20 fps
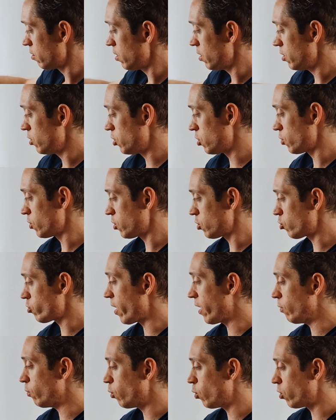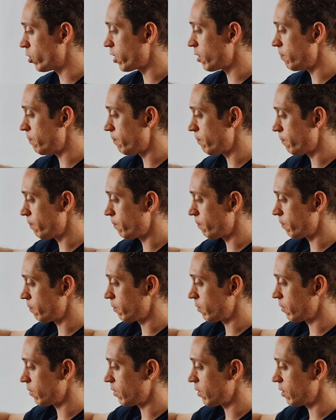just straight water,
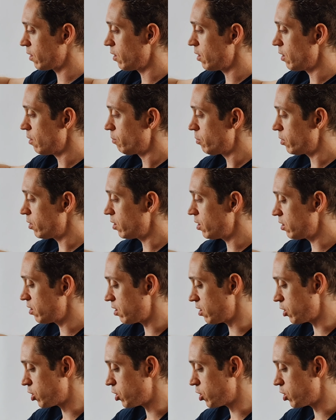put it into the